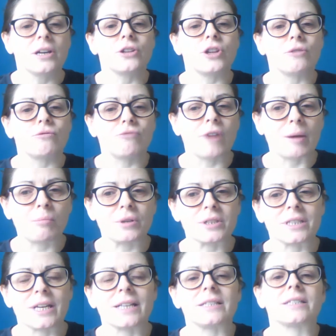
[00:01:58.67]
that
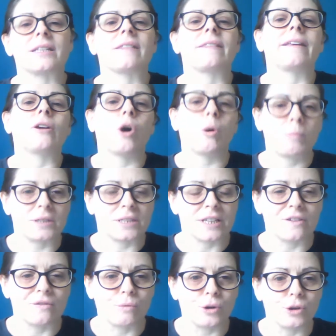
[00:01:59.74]
represents the
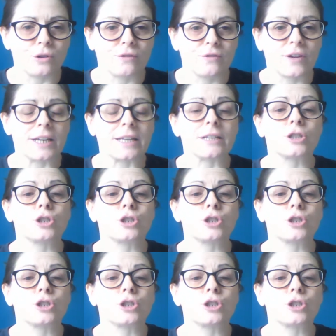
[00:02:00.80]
opposite of what you're feeling.